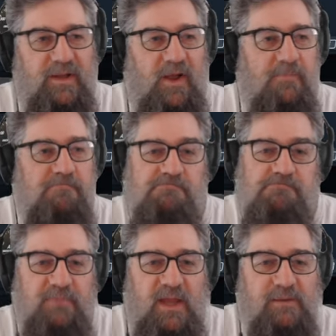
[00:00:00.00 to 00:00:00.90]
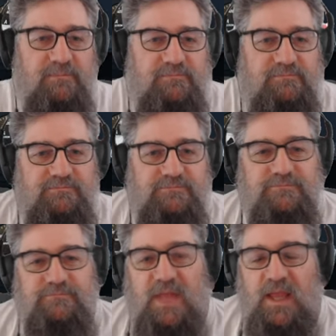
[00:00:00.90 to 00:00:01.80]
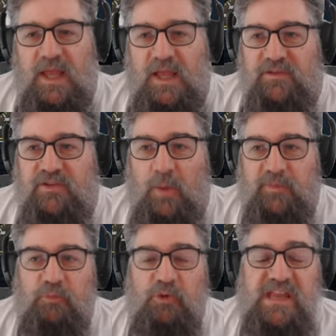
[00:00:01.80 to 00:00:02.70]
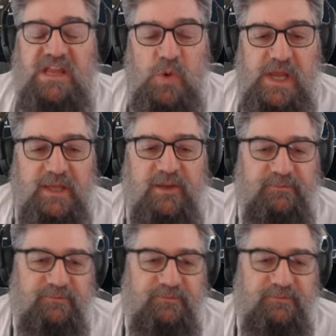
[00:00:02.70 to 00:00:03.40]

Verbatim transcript: um, yeah, stops pretty quick.